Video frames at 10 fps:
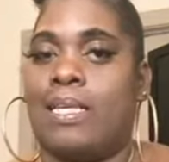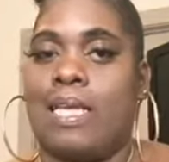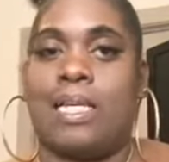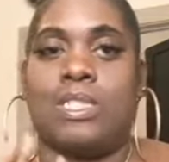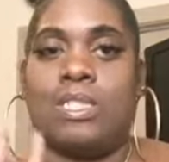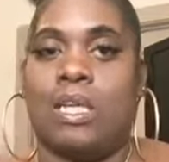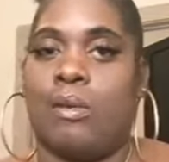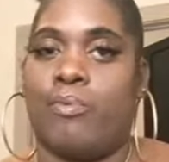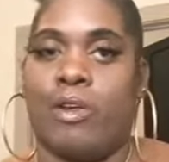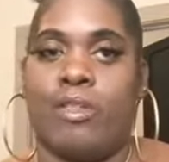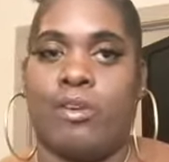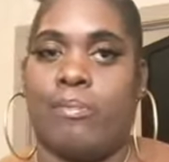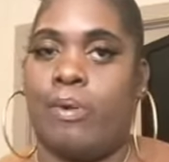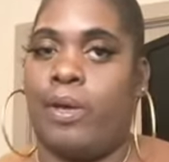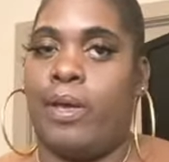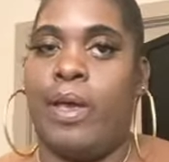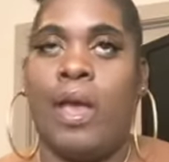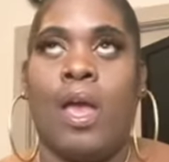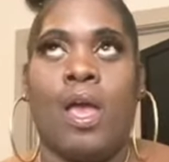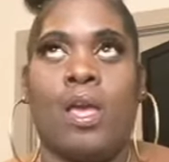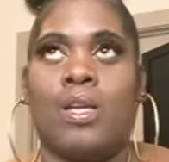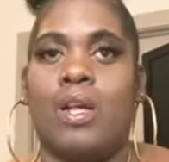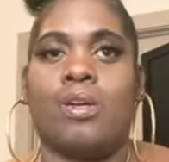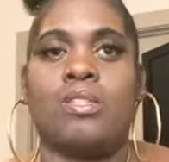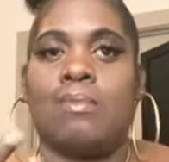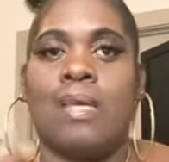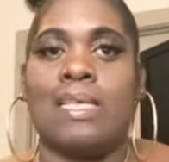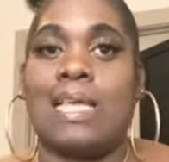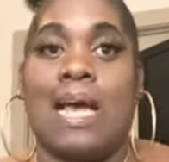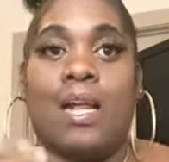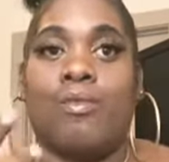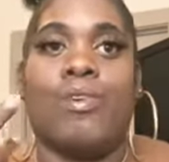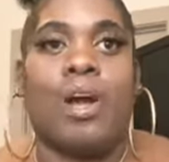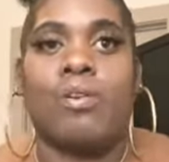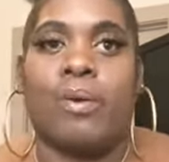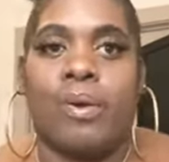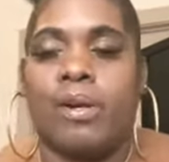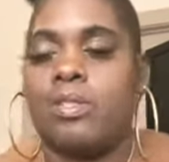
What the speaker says: I just need a breather, but, you know, because some days I don't go nowhere.